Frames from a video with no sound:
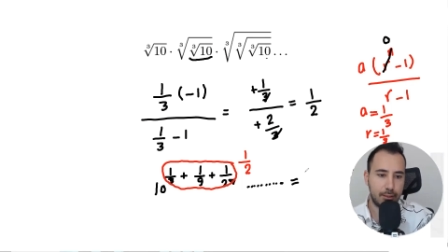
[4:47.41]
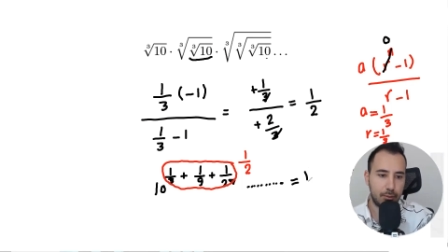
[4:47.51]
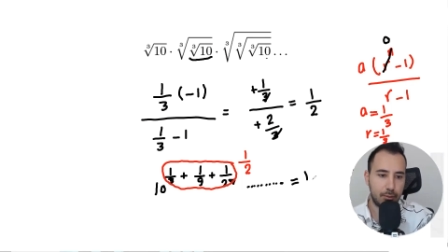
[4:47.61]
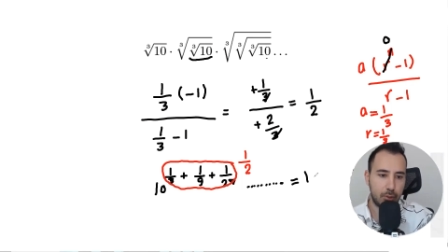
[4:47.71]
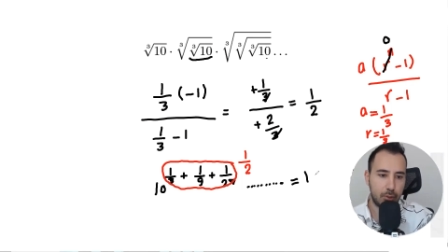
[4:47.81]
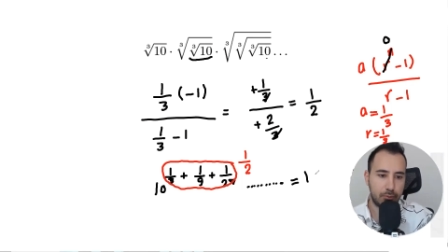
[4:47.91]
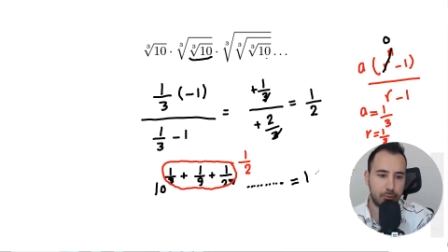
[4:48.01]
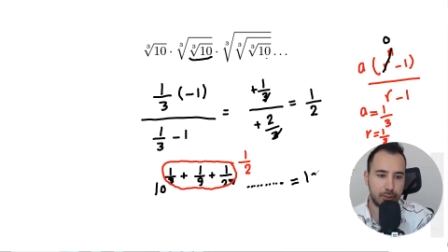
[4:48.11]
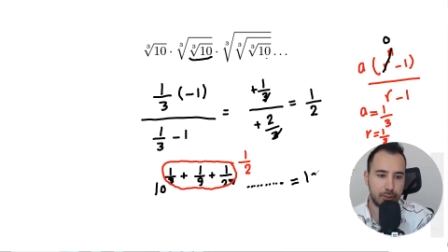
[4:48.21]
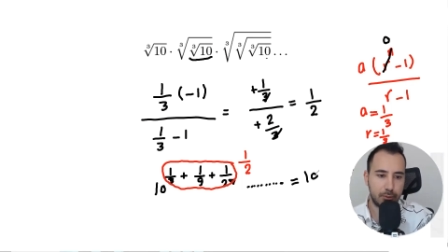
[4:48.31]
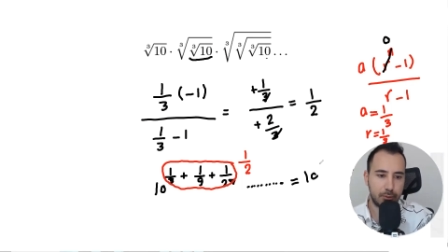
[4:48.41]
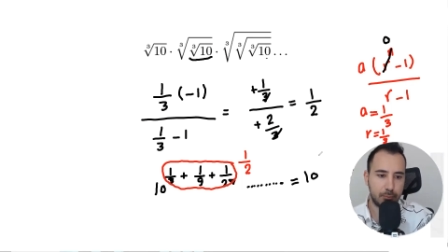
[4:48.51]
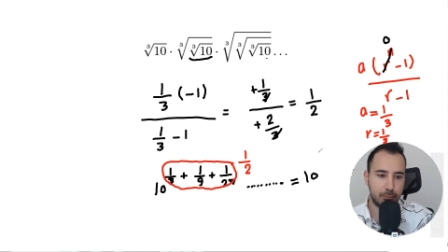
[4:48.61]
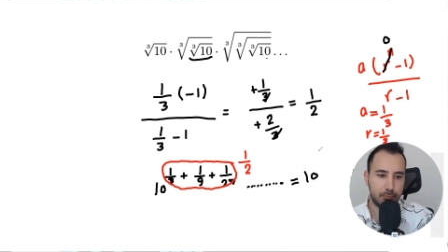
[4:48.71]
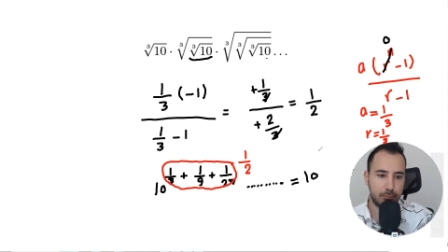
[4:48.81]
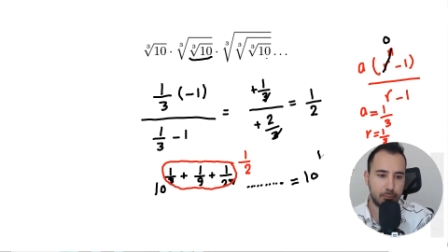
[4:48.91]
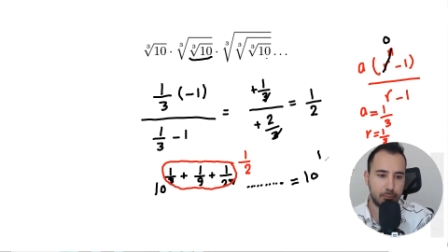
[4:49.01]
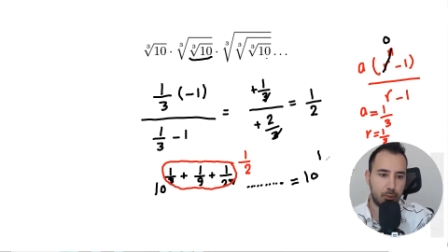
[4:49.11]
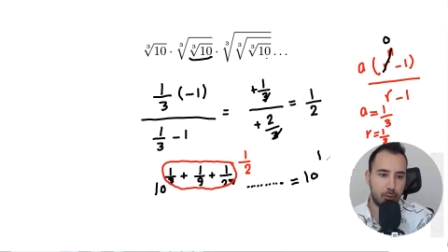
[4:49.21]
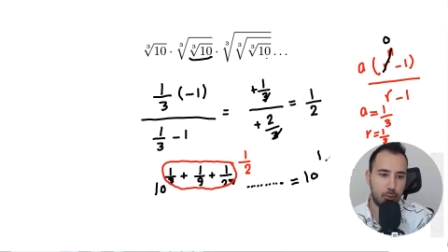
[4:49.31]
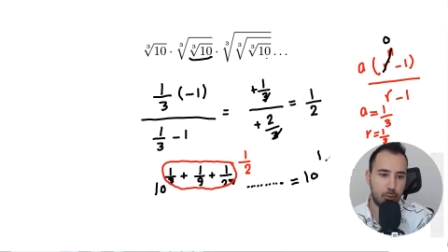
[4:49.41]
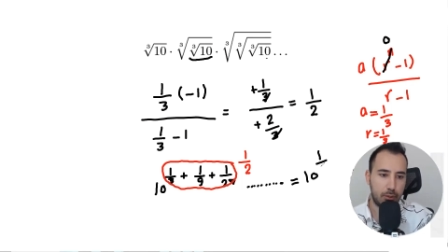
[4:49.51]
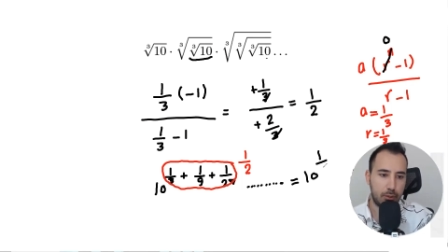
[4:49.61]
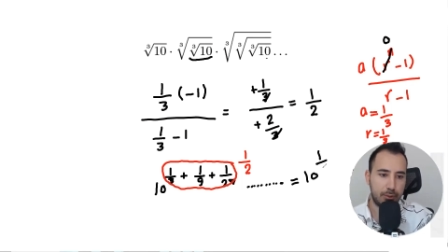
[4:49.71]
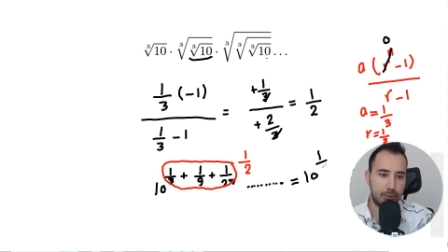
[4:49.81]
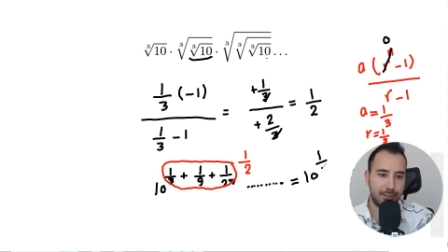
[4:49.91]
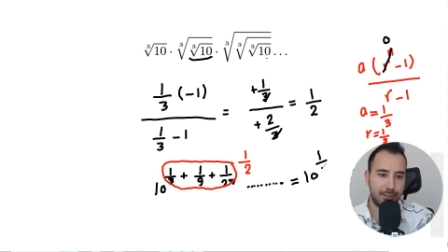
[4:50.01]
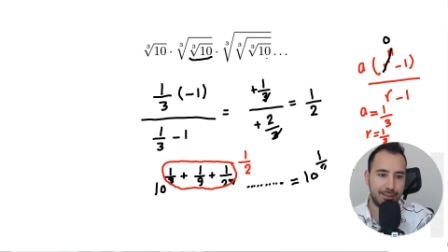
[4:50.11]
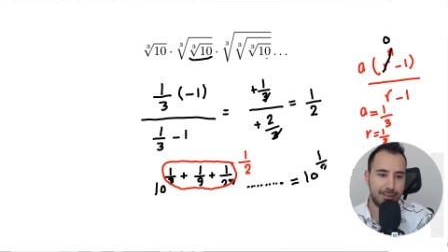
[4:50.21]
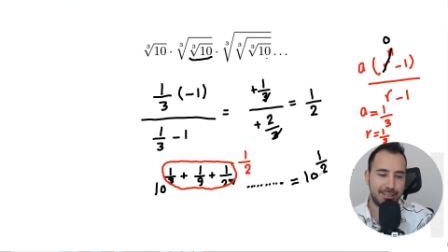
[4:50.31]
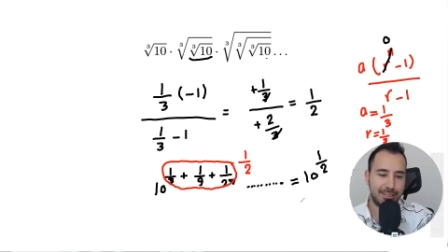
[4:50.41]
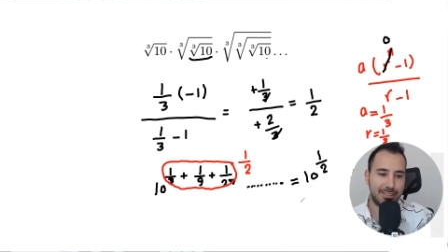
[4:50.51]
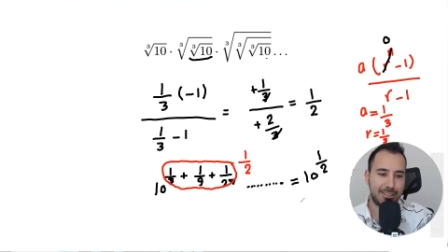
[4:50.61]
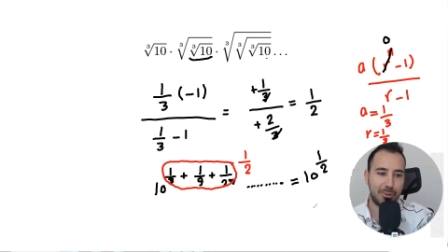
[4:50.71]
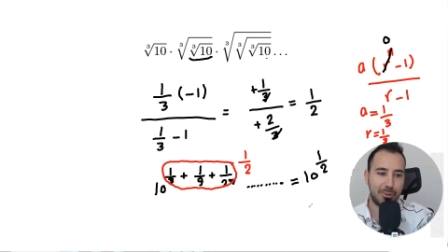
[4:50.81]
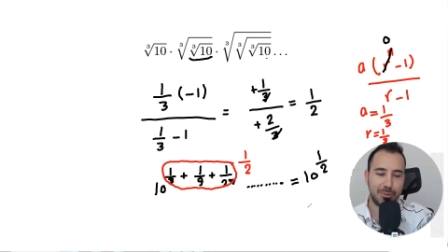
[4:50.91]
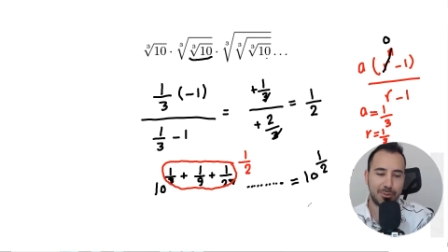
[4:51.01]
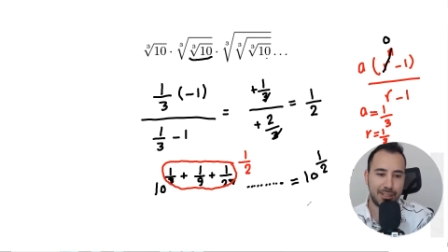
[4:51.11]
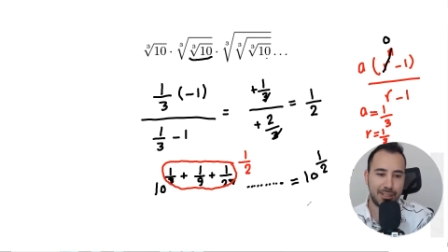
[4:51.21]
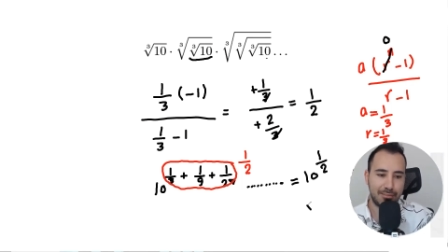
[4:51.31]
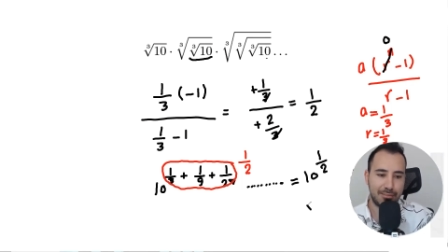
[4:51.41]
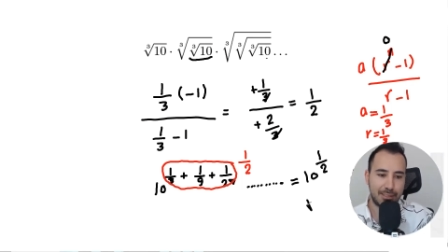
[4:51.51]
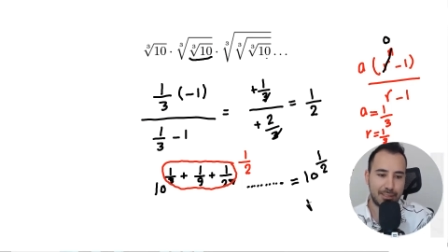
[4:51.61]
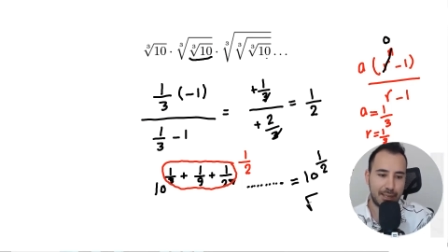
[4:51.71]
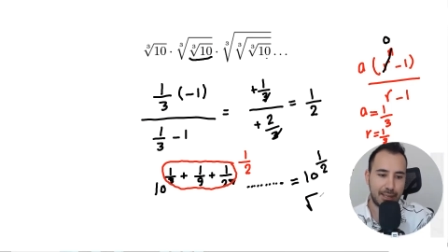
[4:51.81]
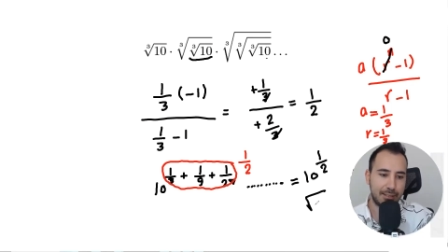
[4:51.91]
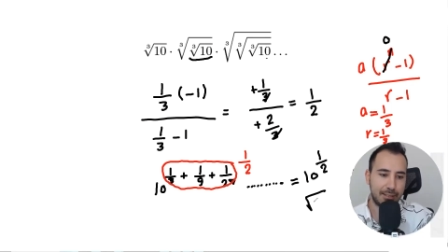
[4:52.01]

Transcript: 1 over 2, or square root of 10.